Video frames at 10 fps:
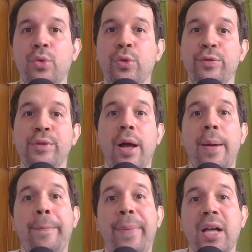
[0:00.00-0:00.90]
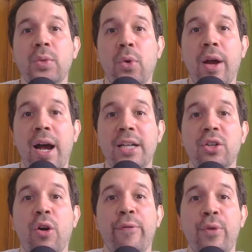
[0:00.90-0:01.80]
Oof, password hash.
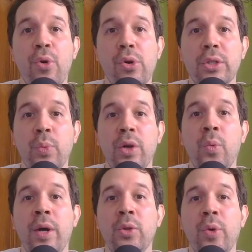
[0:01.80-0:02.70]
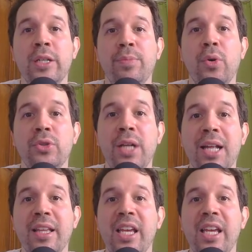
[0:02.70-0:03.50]
Of course, we don't want to expose that,